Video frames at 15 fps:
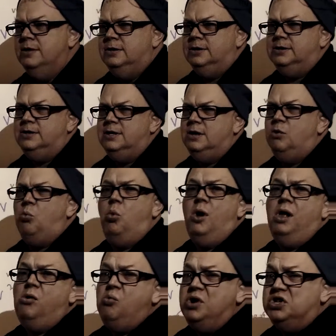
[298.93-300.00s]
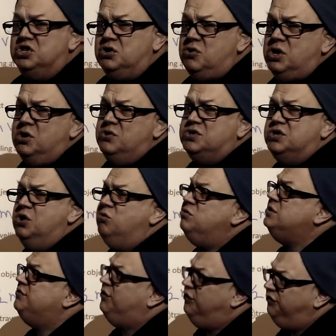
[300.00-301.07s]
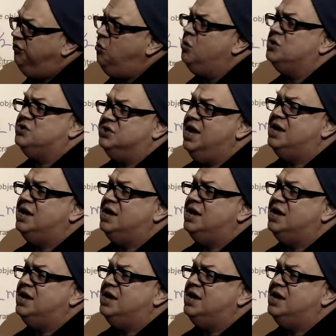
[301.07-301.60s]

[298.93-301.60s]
Well, we do use newtons for force,